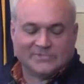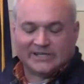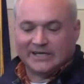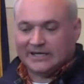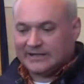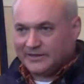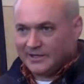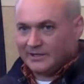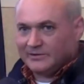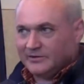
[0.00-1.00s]
Again, I
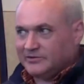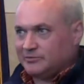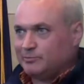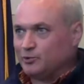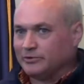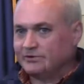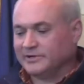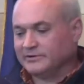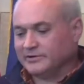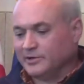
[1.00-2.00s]
think it's
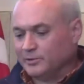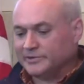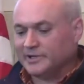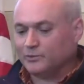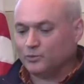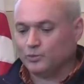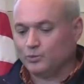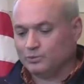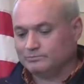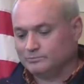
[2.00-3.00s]
important to note that
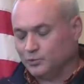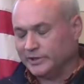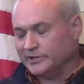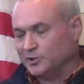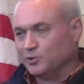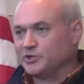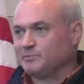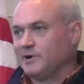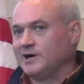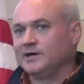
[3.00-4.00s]
we do
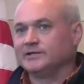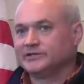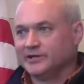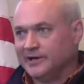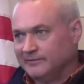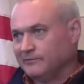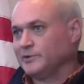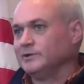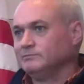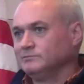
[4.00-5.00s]
respond to
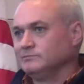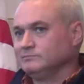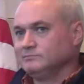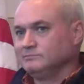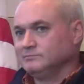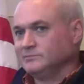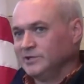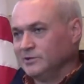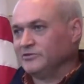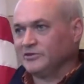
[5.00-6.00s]
every
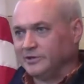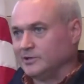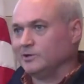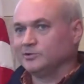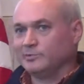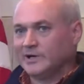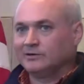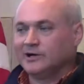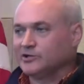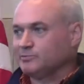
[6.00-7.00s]
NRC call, no
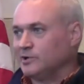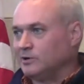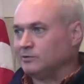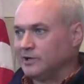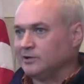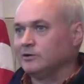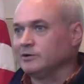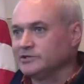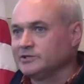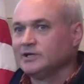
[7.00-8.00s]
matter how small or how
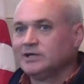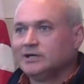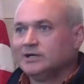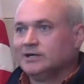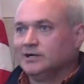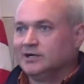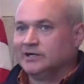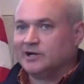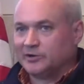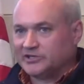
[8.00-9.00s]
large.
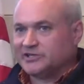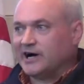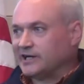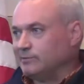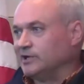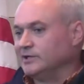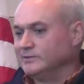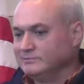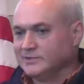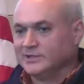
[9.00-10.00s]
It all gets
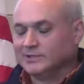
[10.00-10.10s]
documented.